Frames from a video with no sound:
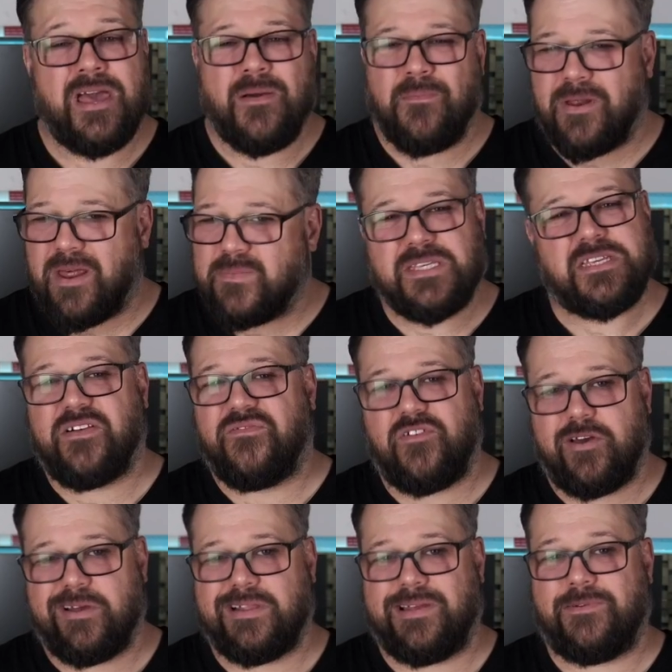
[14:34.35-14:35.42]
but I'm still
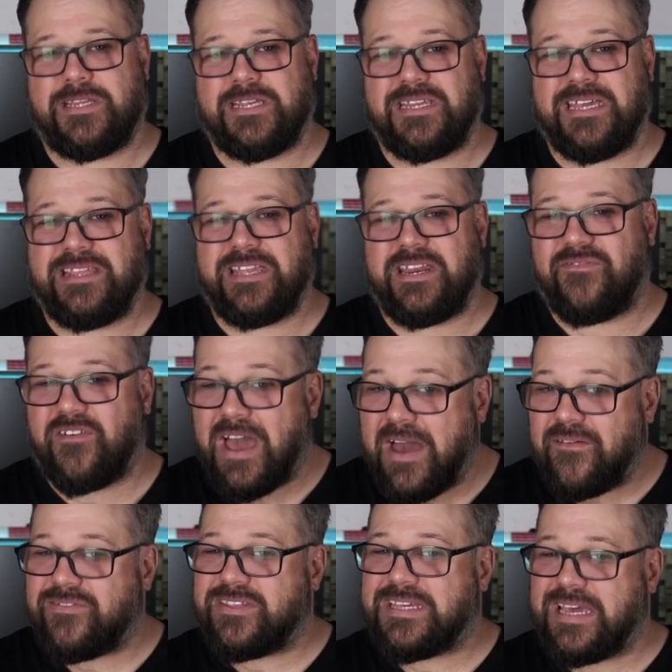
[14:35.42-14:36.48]
very limited in that if I
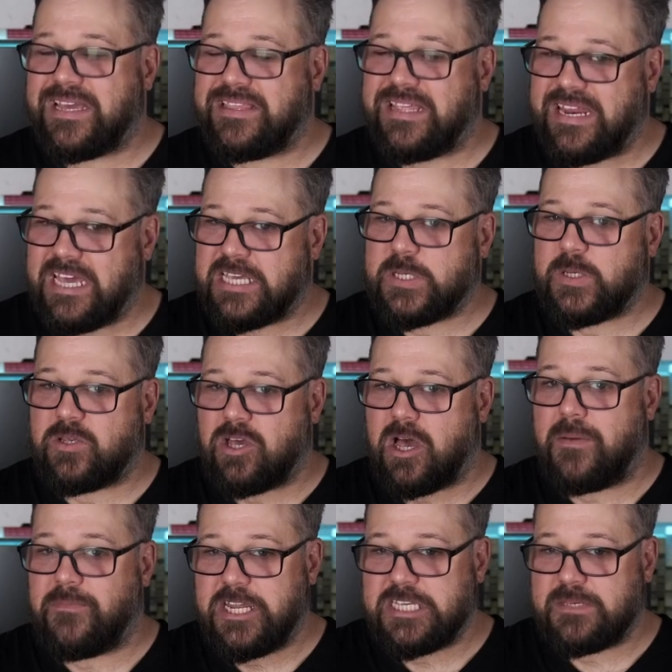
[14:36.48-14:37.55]
haven't taken that extra time
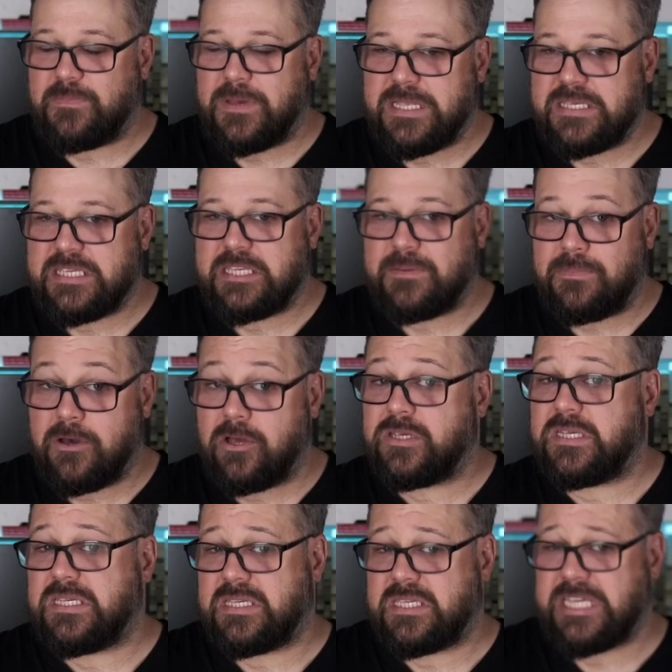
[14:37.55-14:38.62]
and expense to purchase
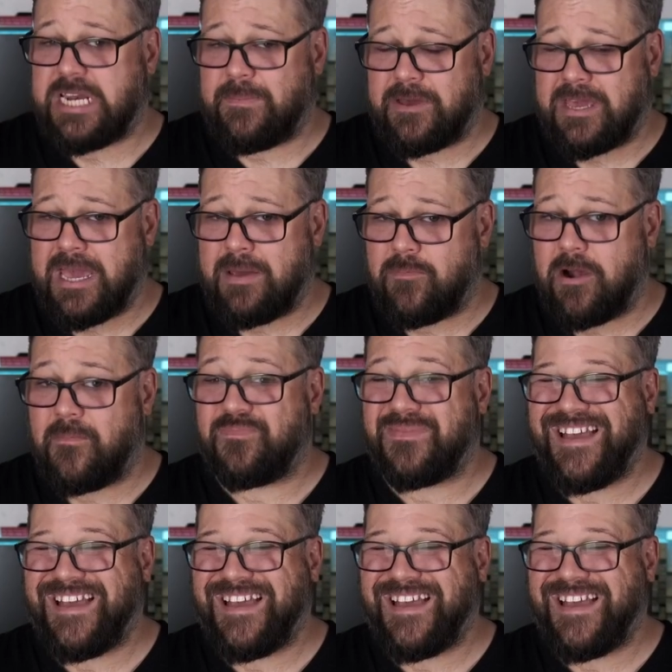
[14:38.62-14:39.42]
and set up a camera,